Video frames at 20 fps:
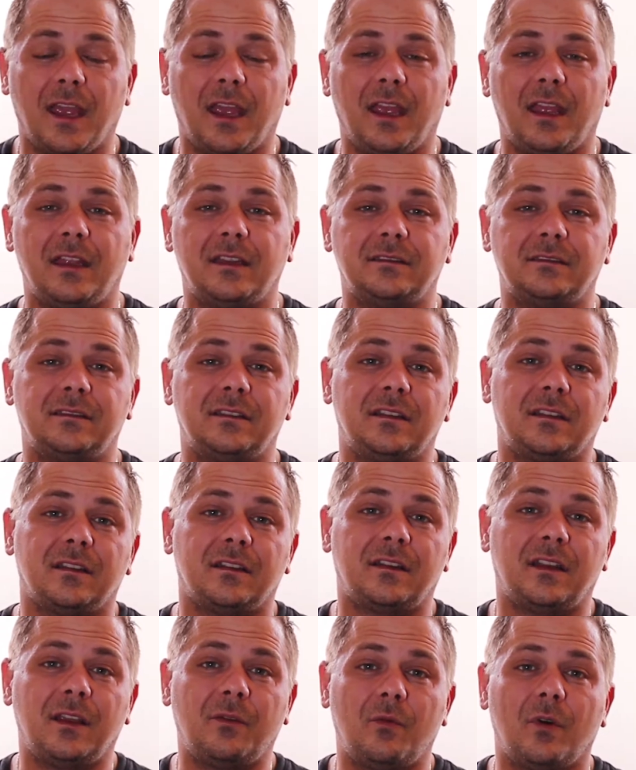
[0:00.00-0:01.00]
and
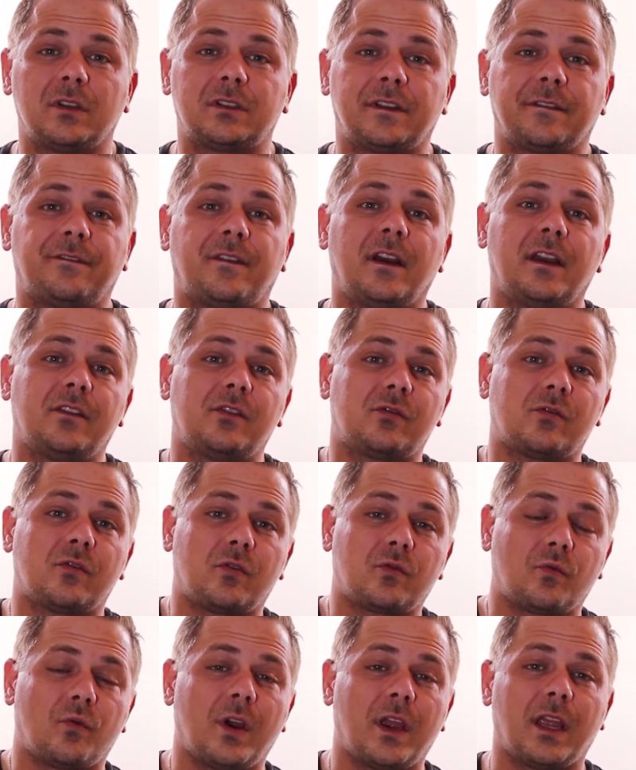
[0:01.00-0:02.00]
they want to find their
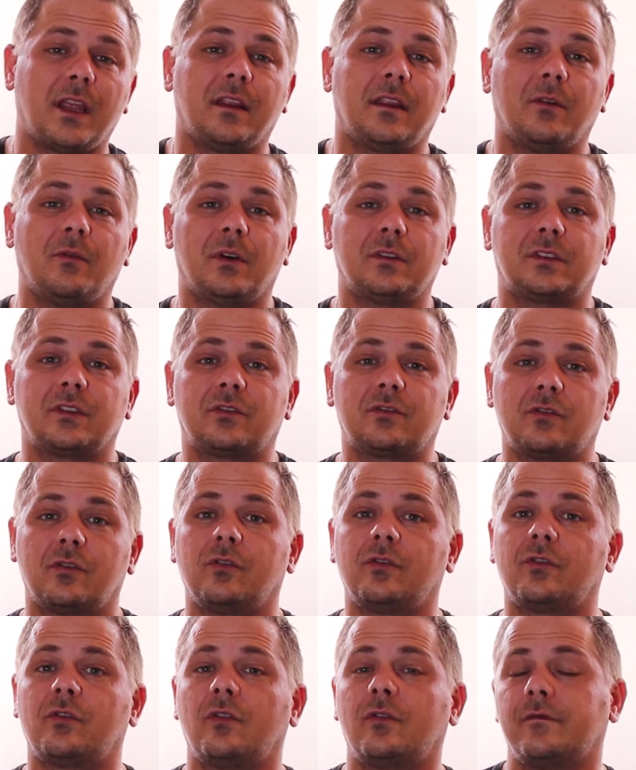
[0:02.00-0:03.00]
own way. They want to grow their